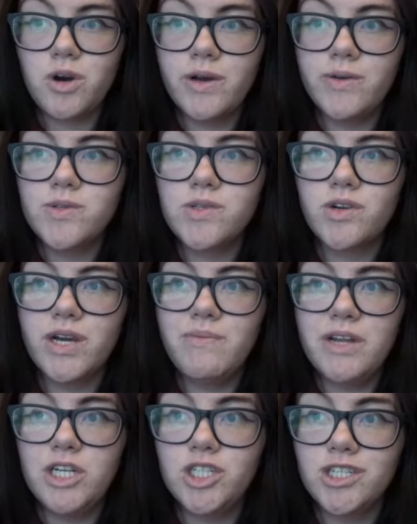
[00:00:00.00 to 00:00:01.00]
I was
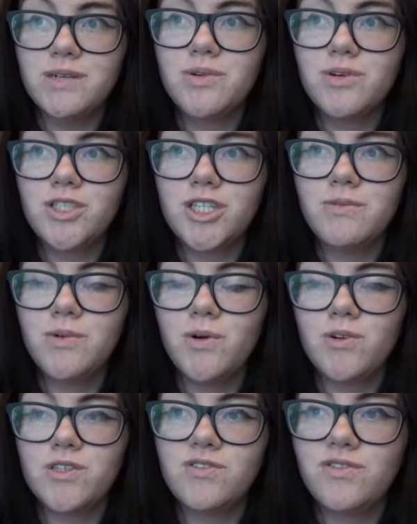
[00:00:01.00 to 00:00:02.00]
screaming, chill bro, chill bro,
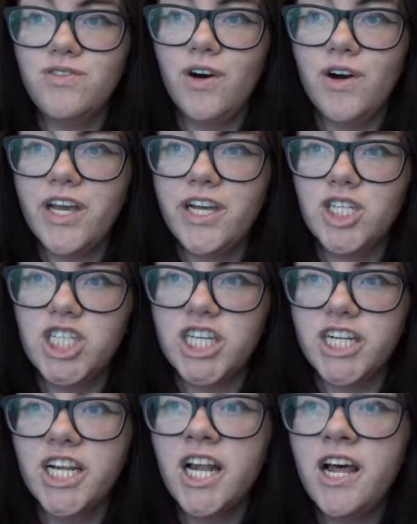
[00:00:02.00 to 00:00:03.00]
just fucking
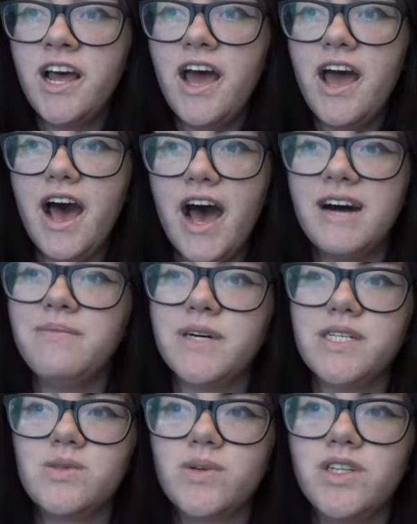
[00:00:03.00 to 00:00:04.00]
chill at my
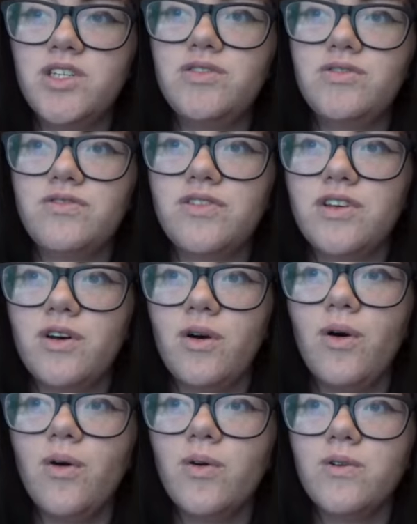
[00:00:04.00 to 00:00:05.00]
Switch for the
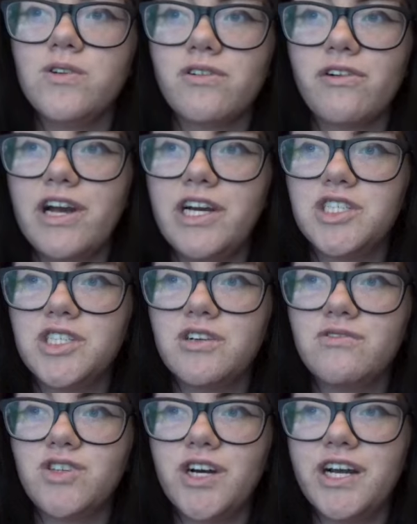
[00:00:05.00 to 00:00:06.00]
whole duration
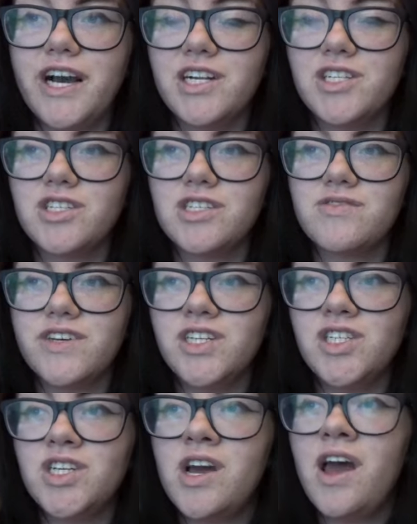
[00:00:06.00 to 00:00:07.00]
of trying to catch this
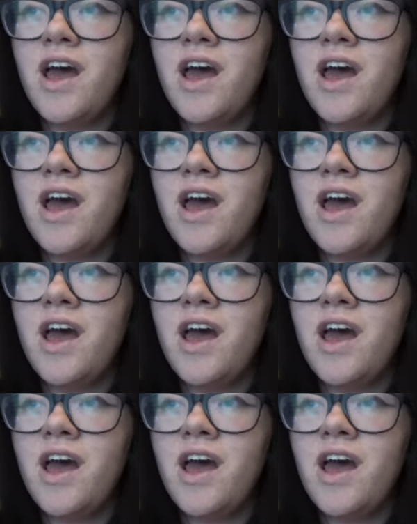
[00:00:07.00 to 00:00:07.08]
fish.